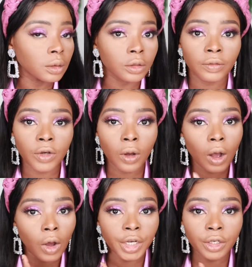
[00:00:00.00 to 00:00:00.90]
Got
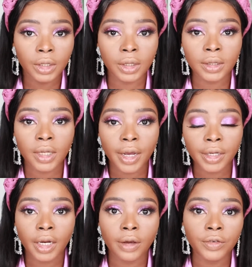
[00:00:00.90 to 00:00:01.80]
Honey on this
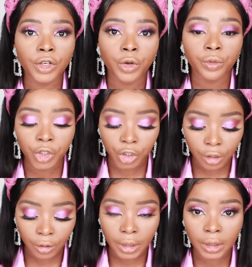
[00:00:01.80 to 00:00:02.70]
side and I've got the
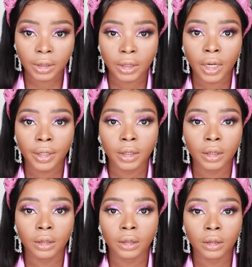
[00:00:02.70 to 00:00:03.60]
original on this side.
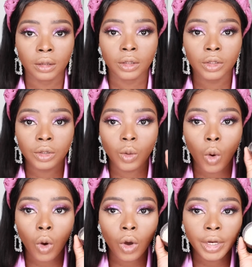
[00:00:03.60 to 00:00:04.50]
So
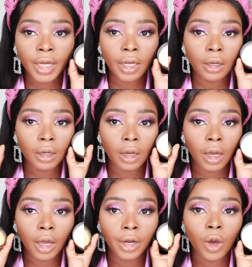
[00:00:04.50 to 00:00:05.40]
Honey
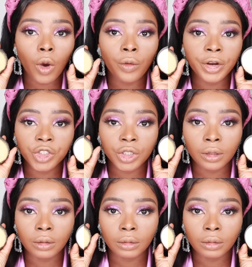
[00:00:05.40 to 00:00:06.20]
and original.